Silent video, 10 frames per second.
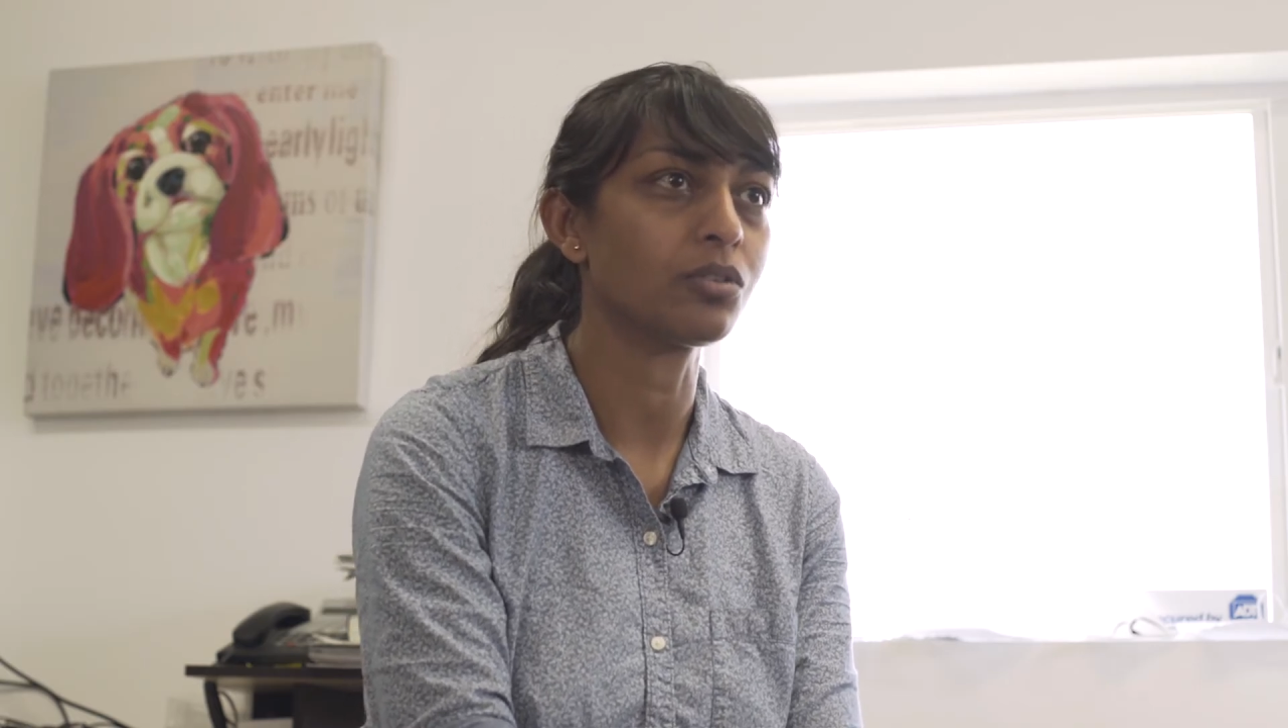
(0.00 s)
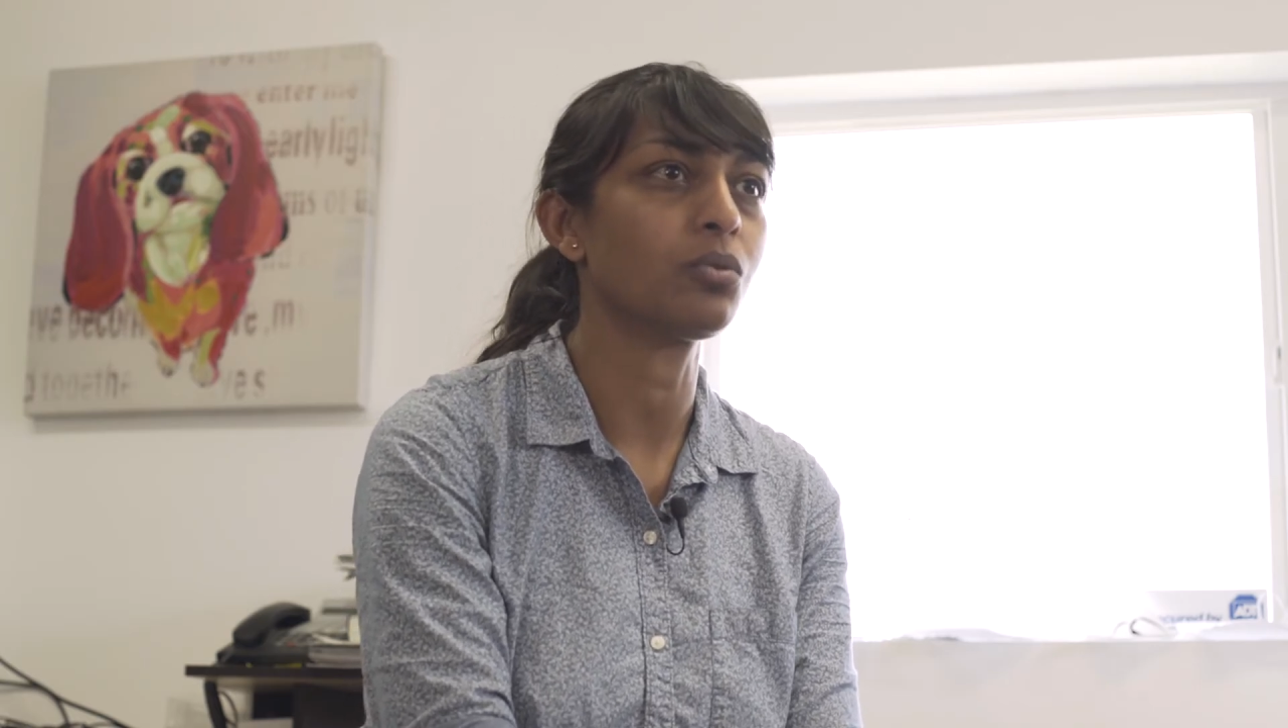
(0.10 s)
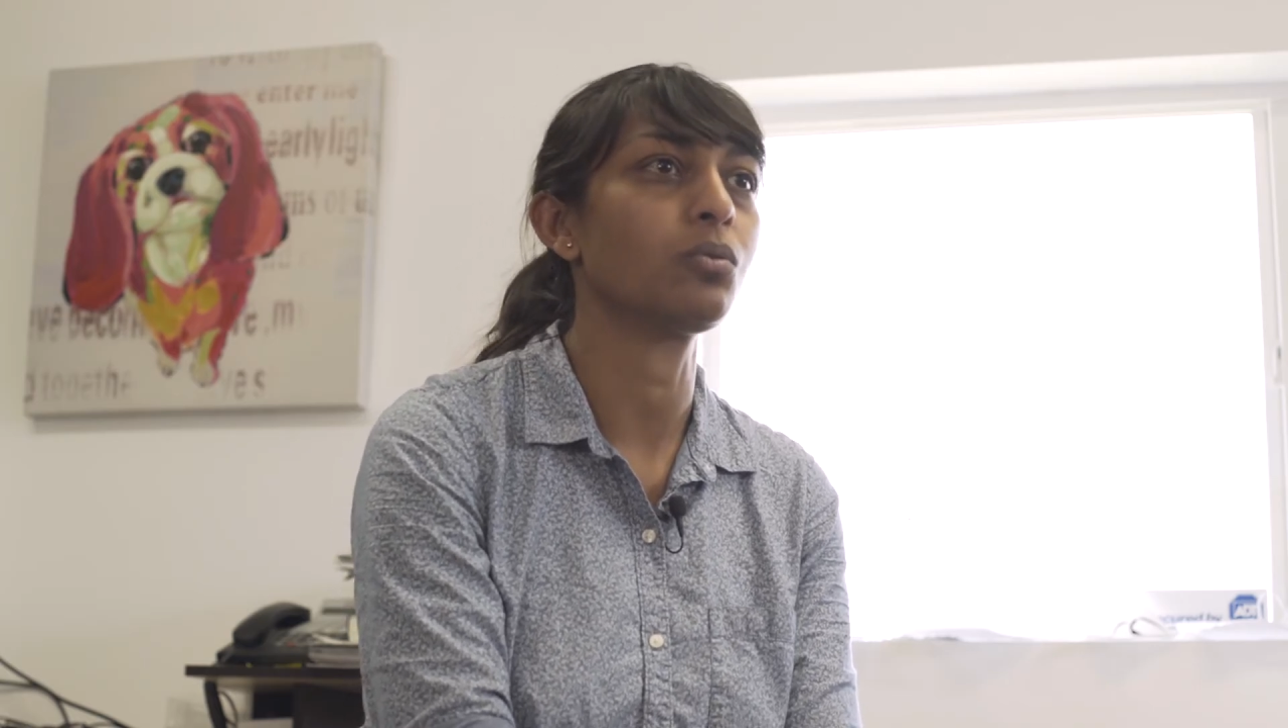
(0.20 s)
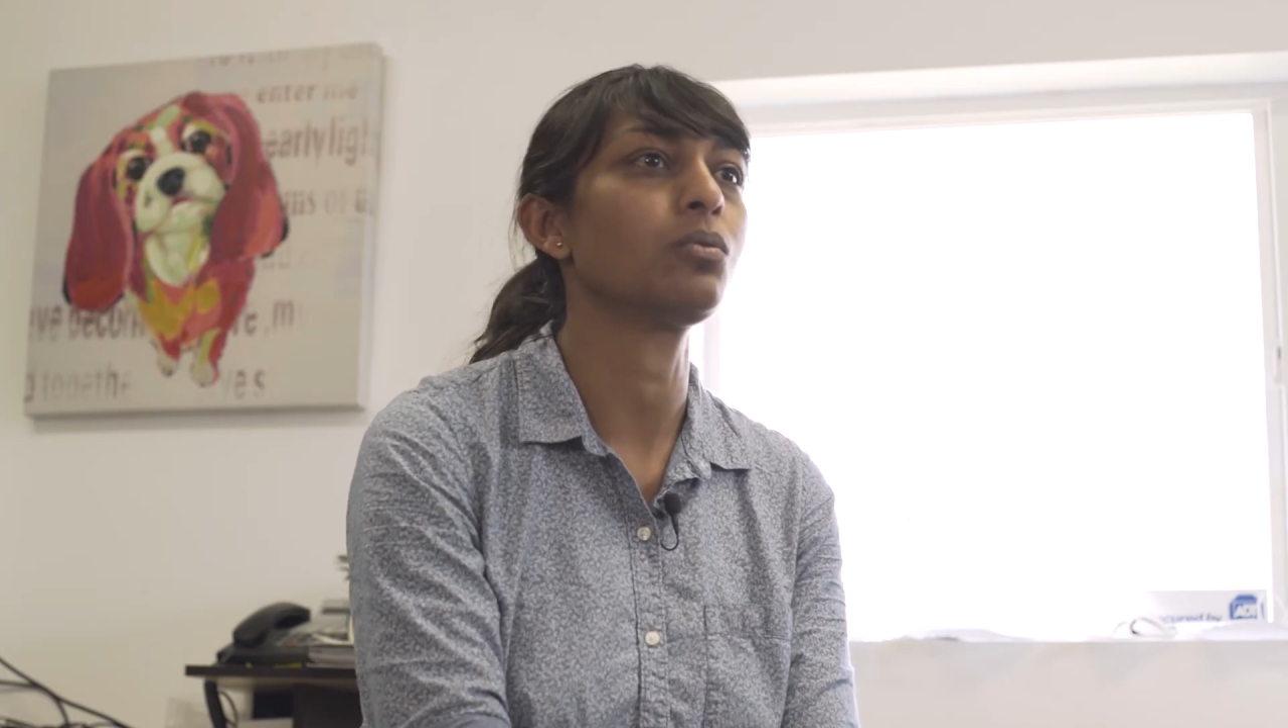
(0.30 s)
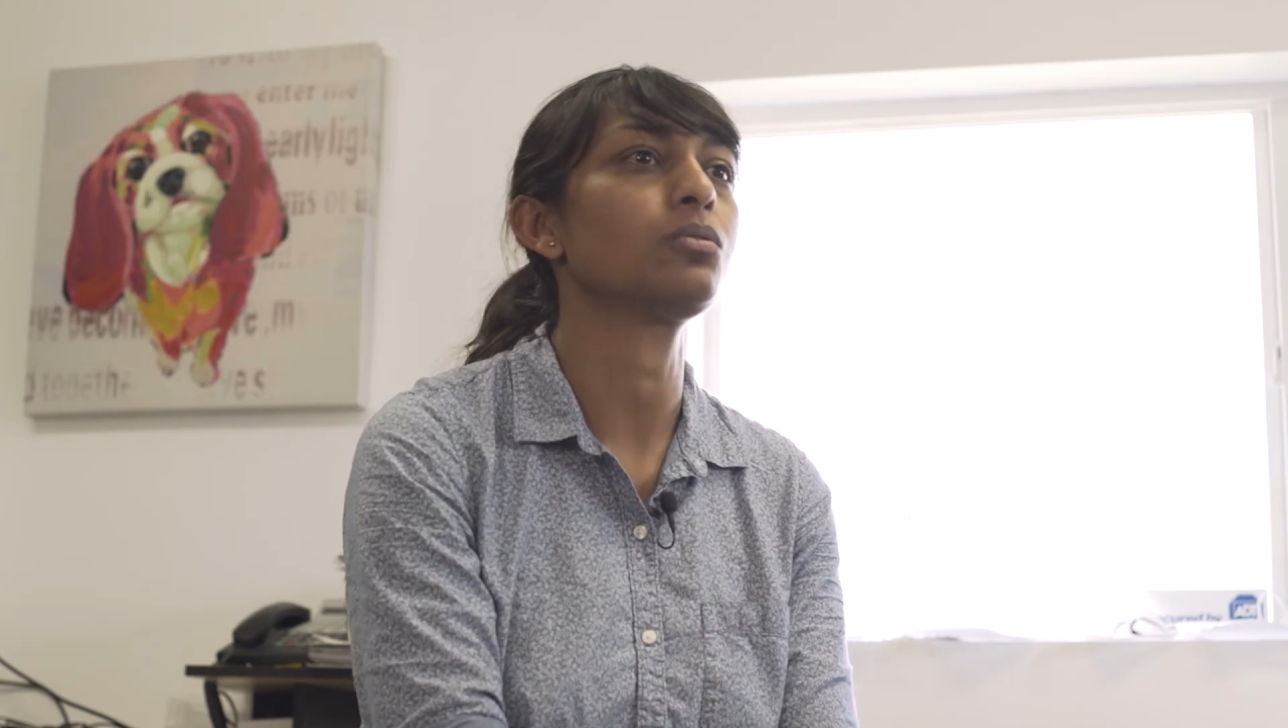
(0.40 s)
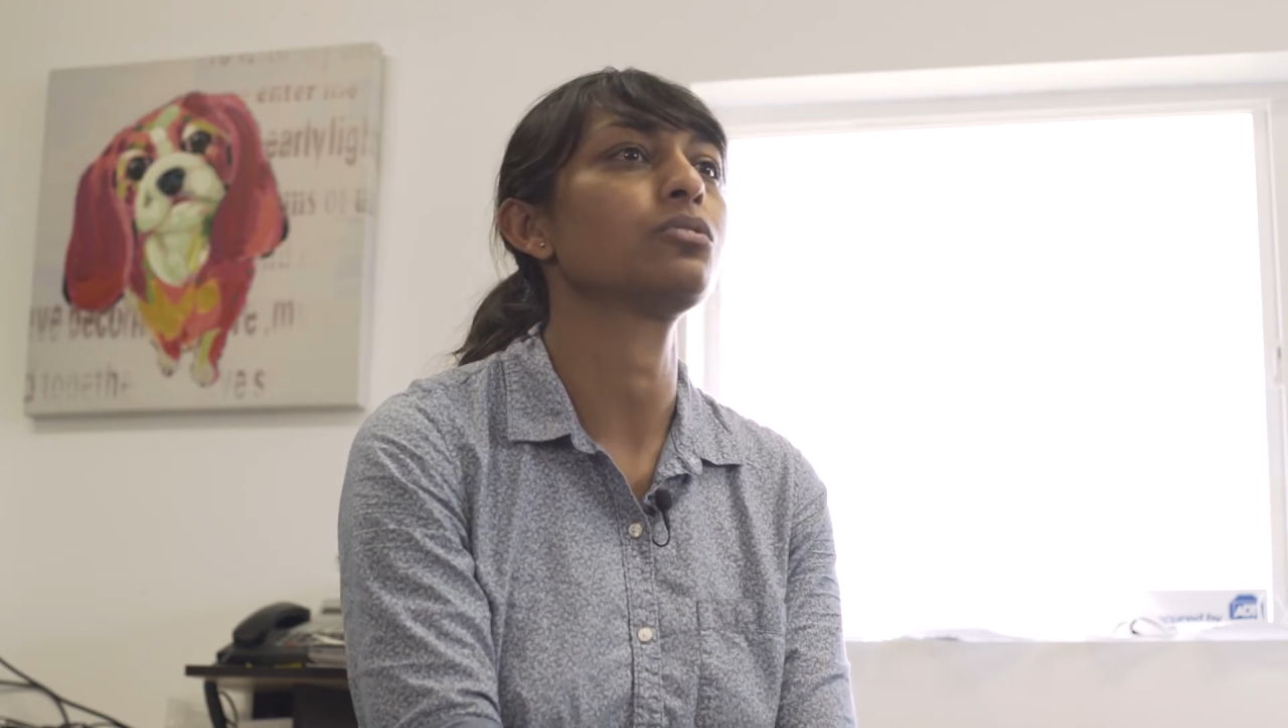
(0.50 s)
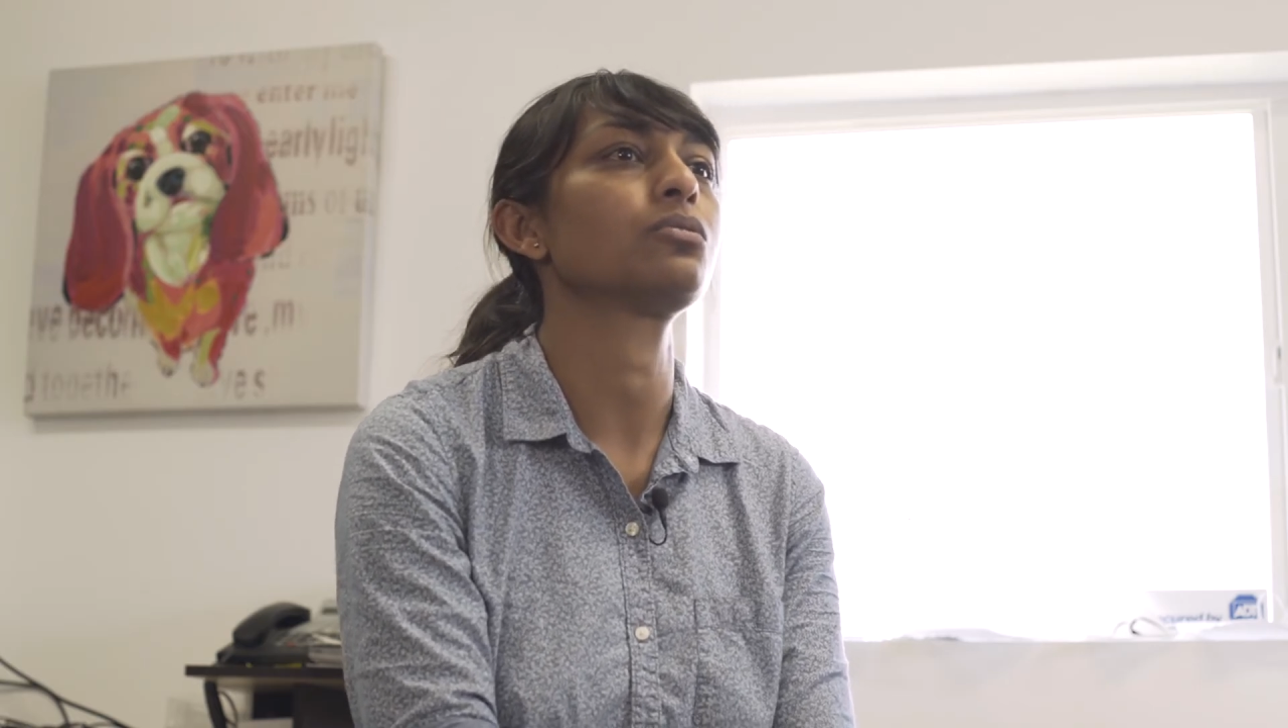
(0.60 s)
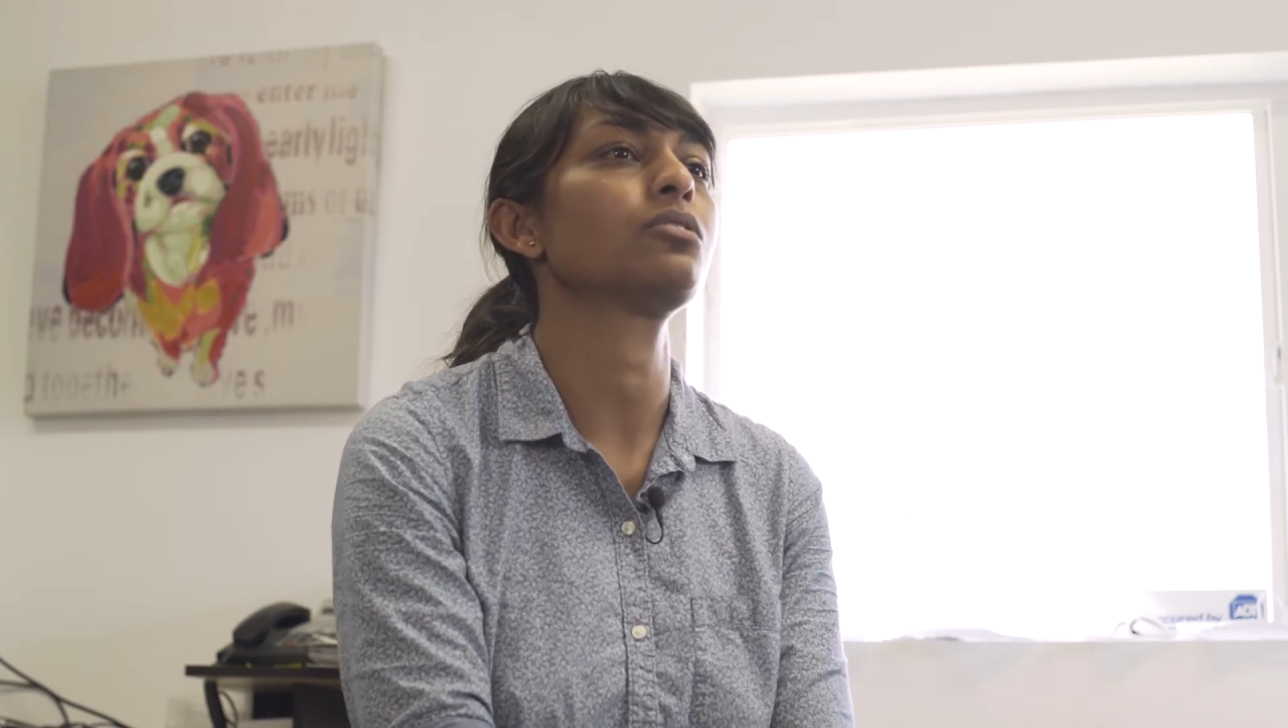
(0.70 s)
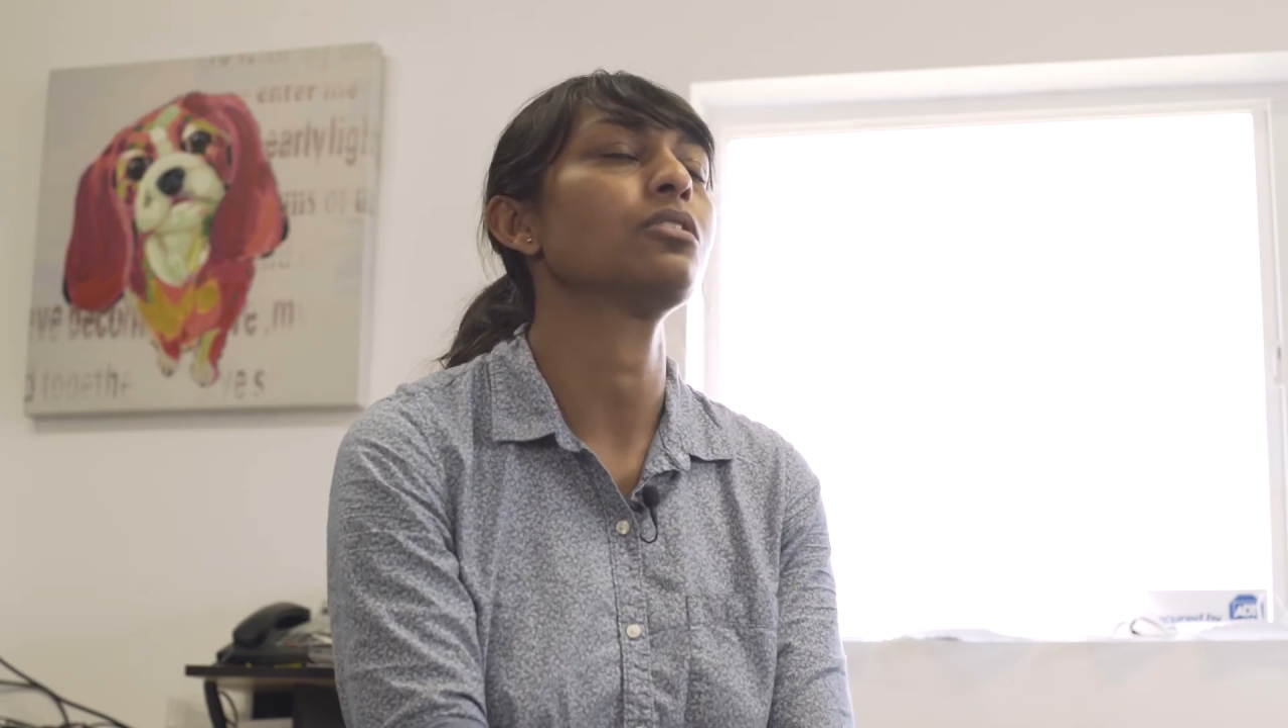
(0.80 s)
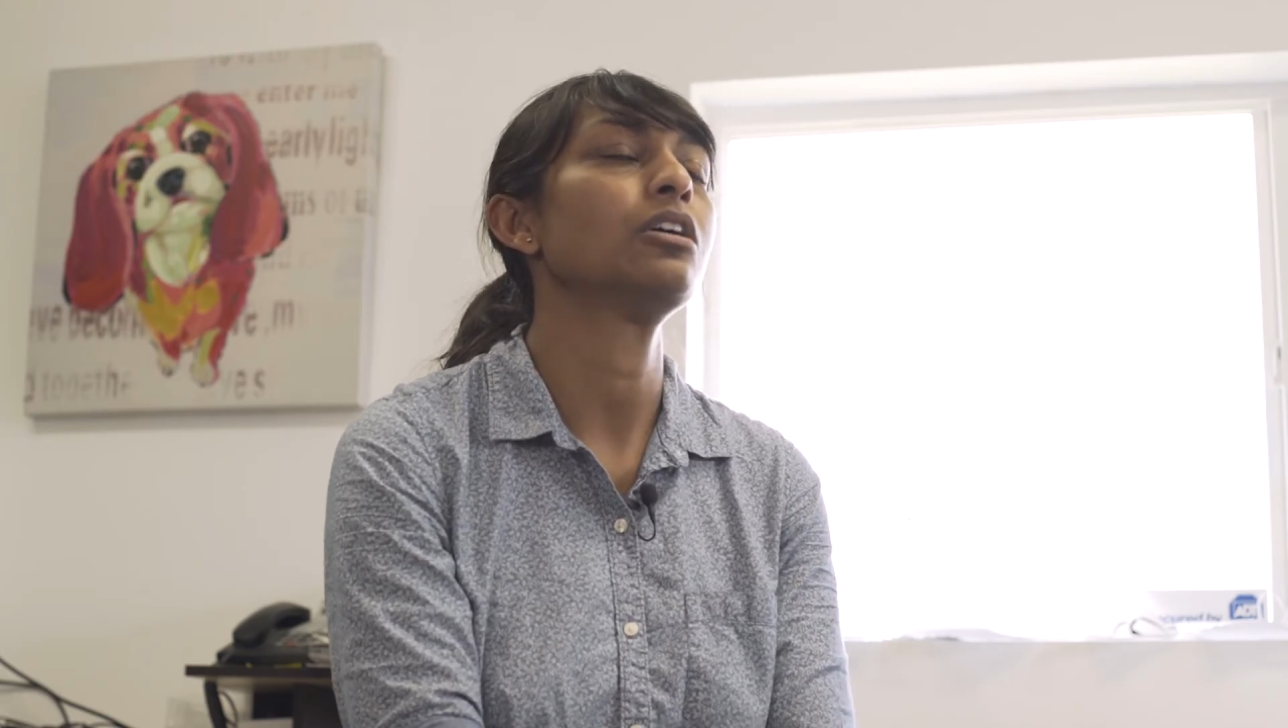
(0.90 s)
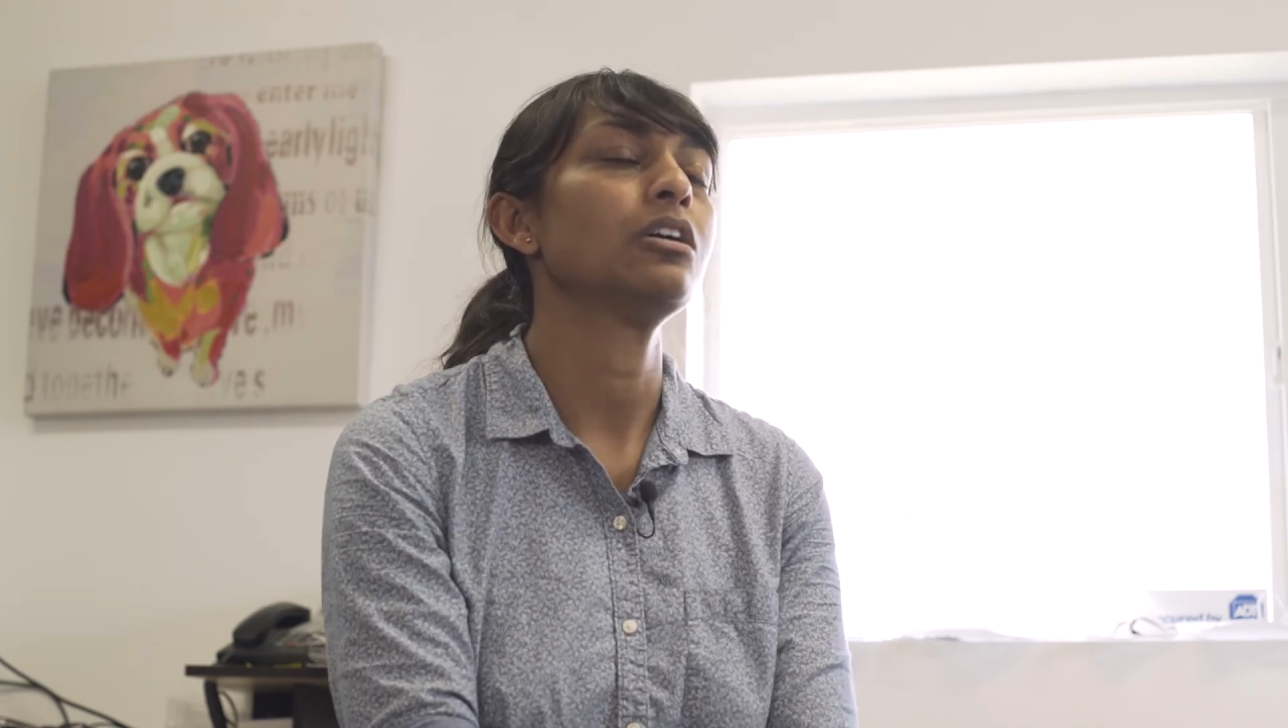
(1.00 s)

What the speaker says: hold or